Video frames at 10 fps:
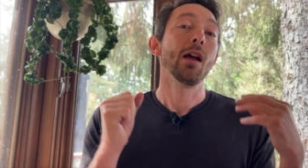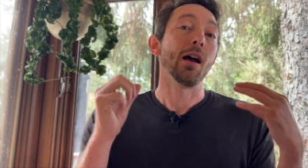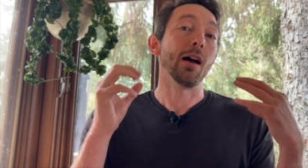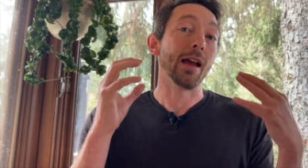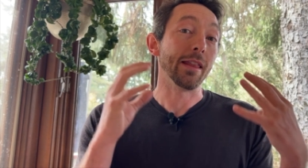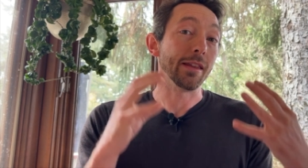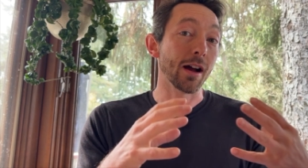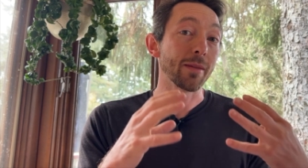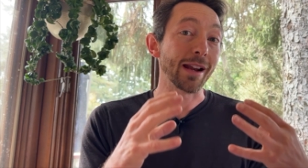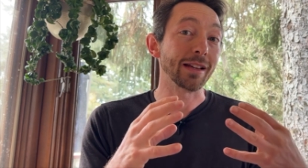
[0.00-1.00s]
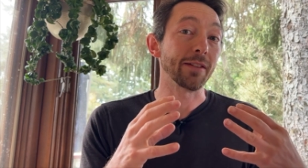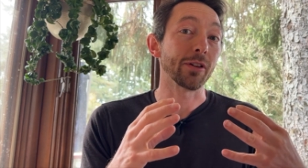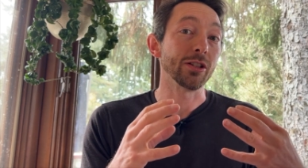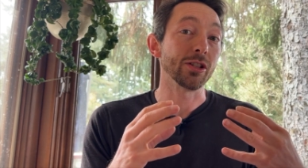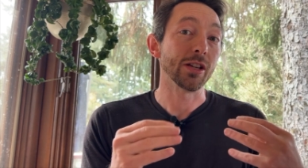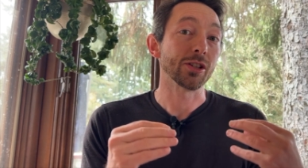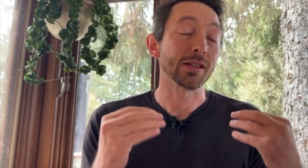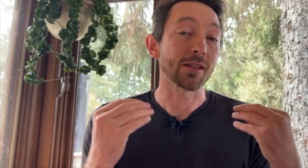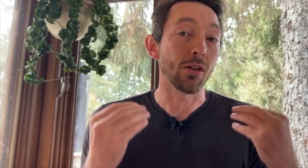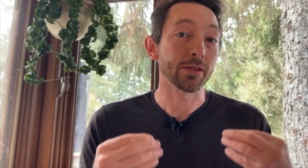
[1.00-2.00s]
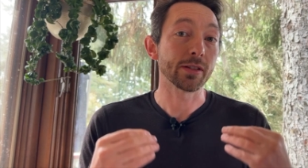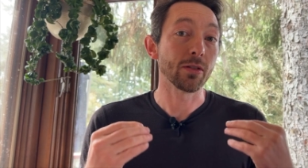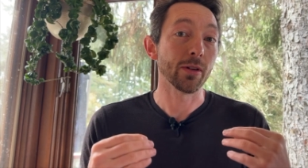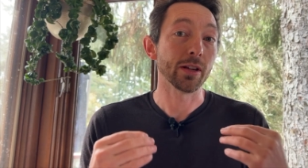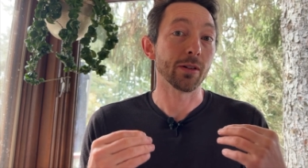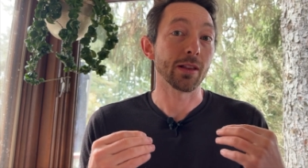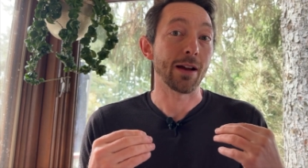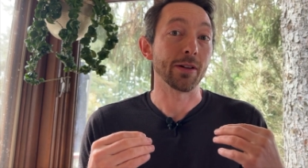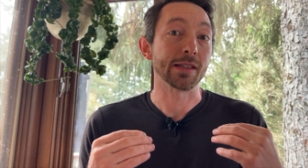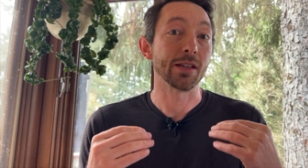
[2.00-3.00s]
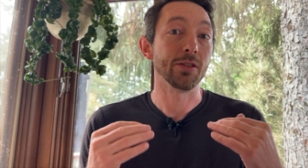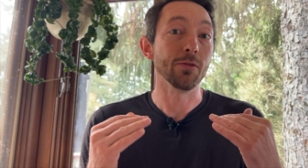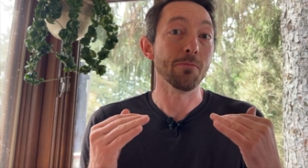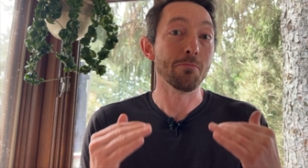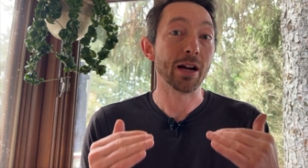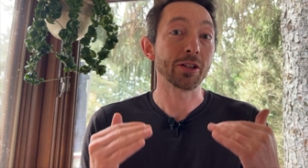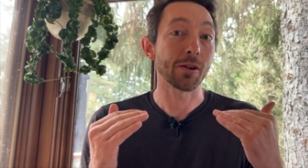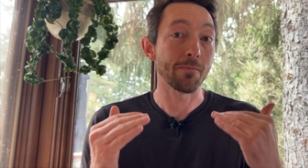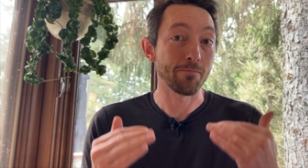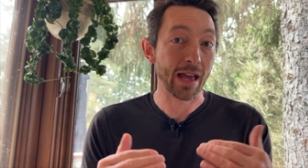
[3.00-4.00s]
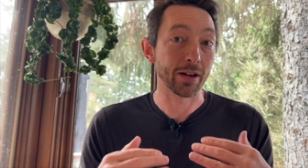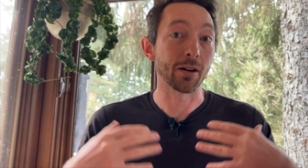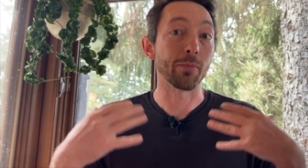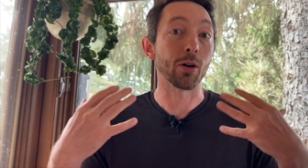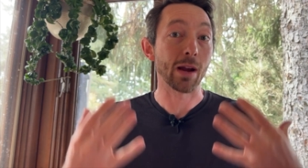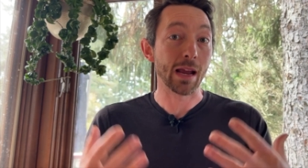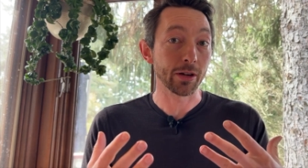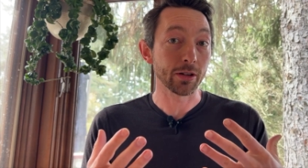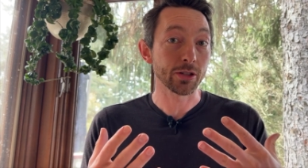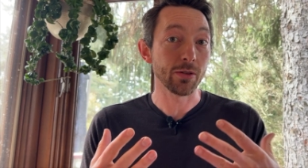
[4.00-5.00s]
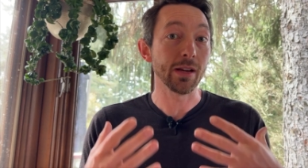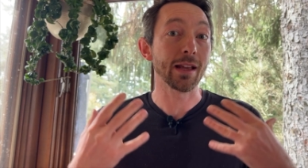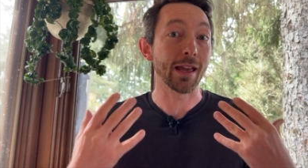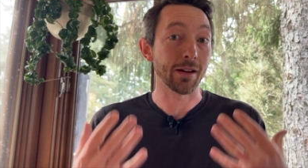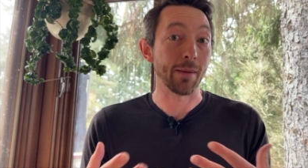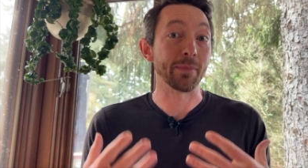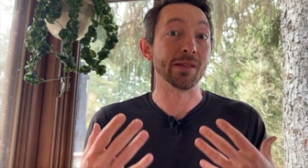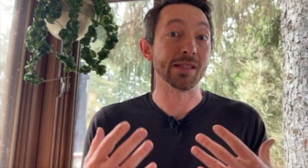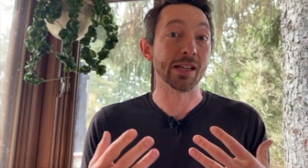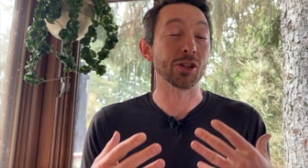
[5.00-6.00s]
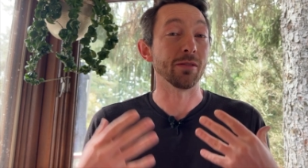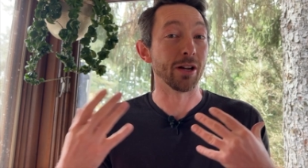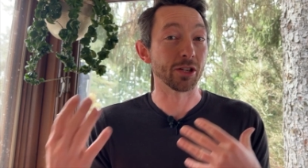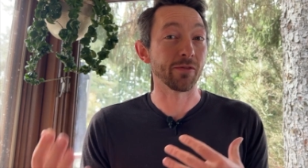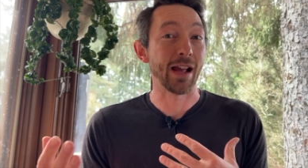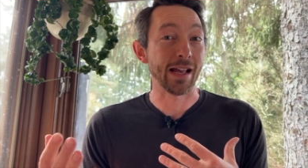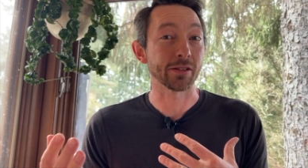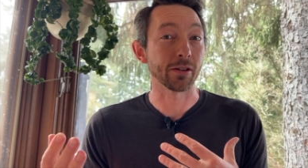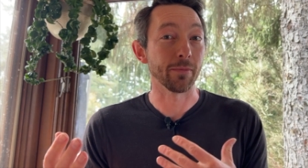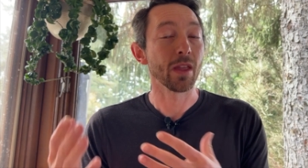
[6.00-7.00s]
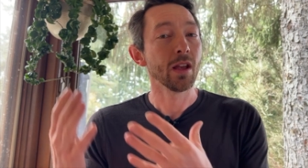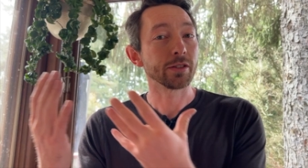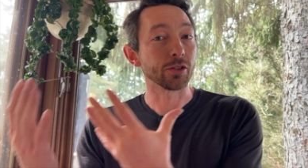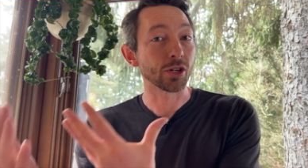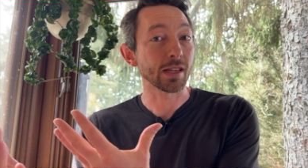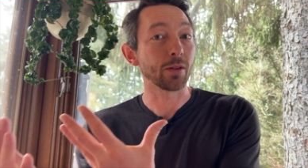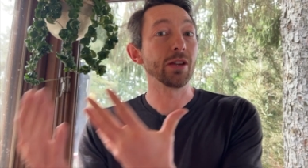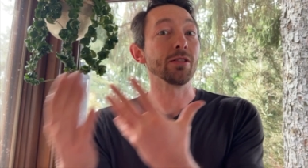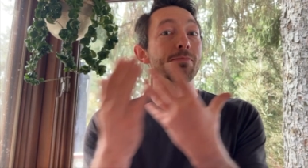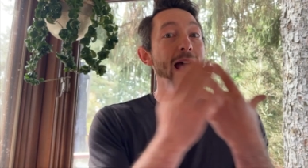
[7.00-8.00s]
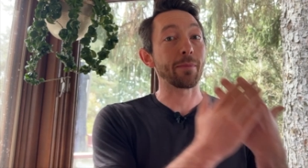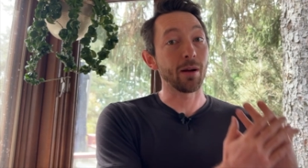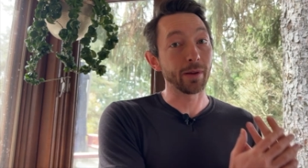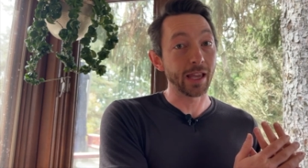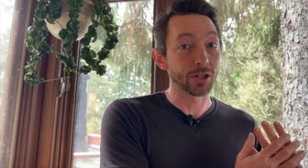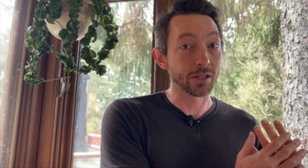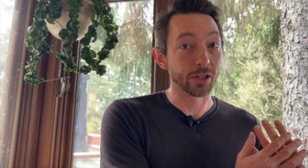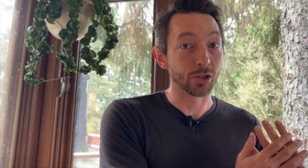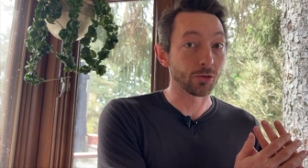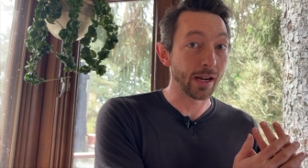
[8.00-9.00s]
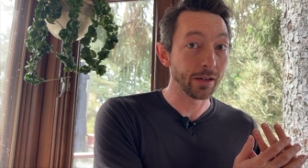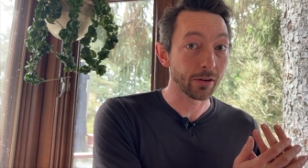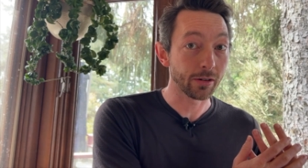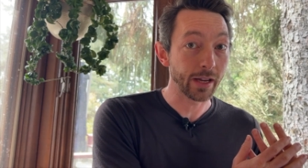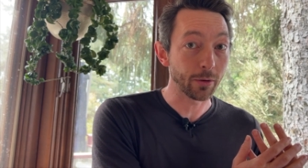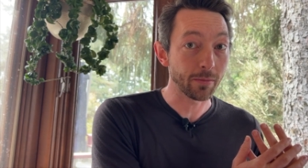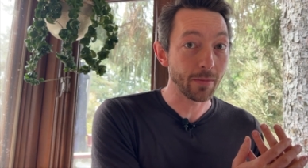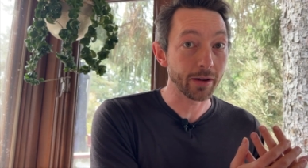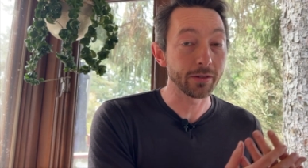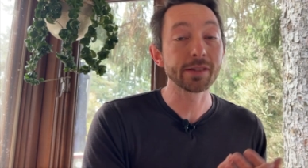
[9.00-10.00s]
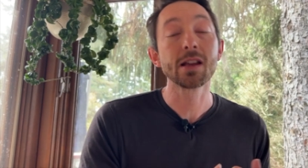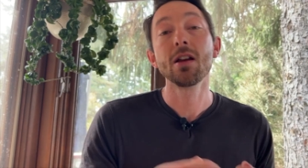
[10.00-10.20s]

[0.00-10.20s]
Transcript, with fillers: uh, and the automatic differentiation is also going to allow us to do much better parameter tuning and optimization much faster. So just like we use backpropagation to train neural network models,